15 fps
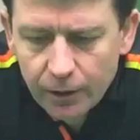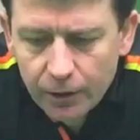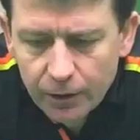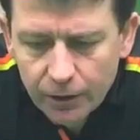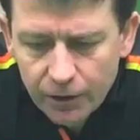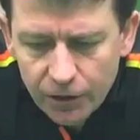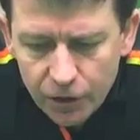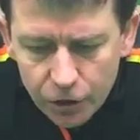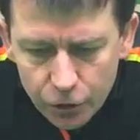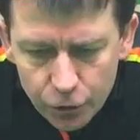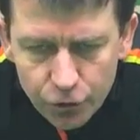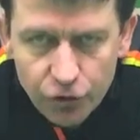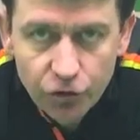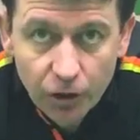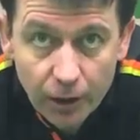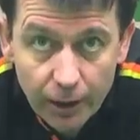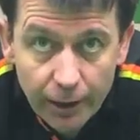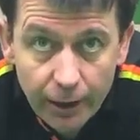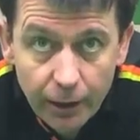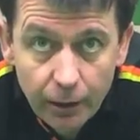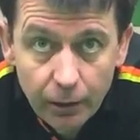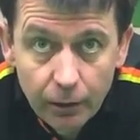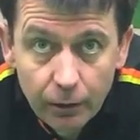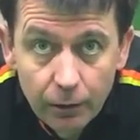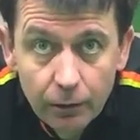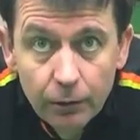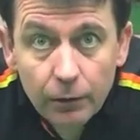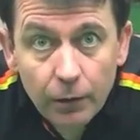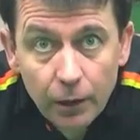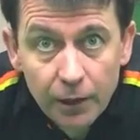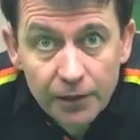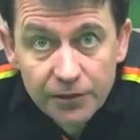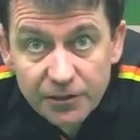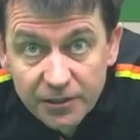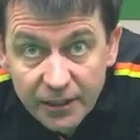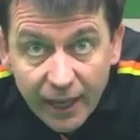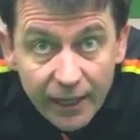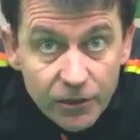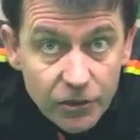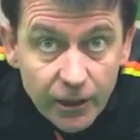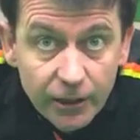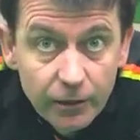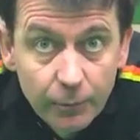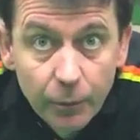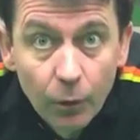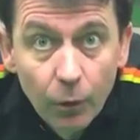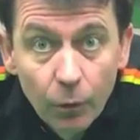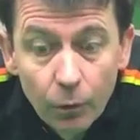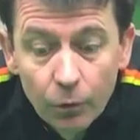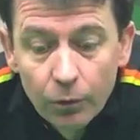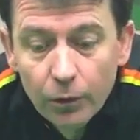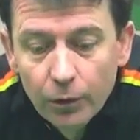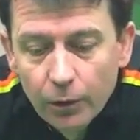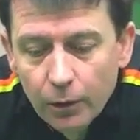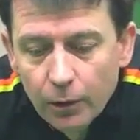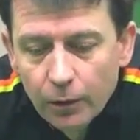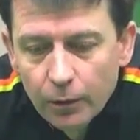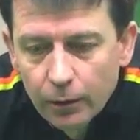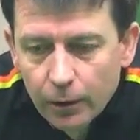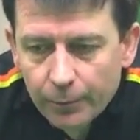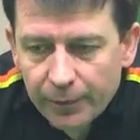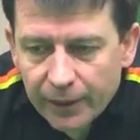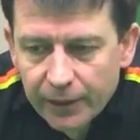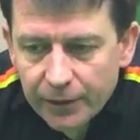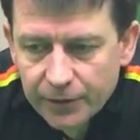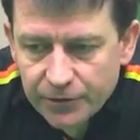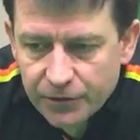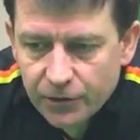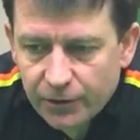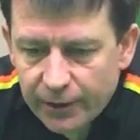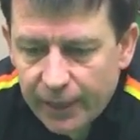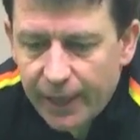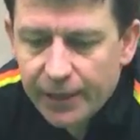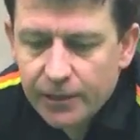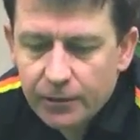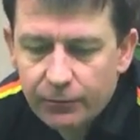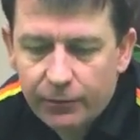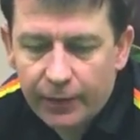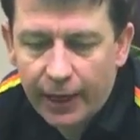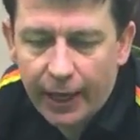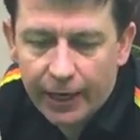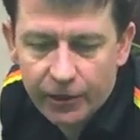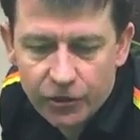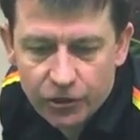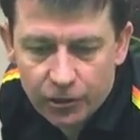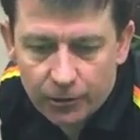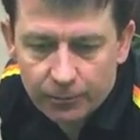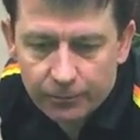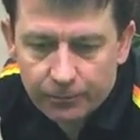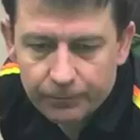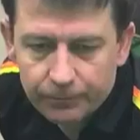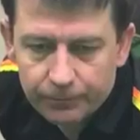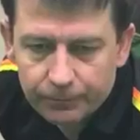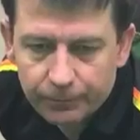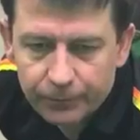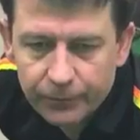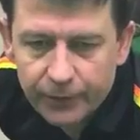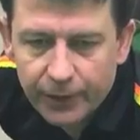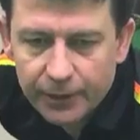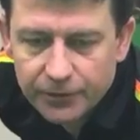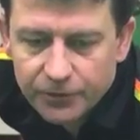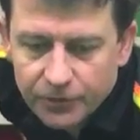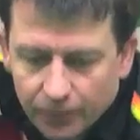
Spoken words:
are usually snatching the ball, because at the end of the action there's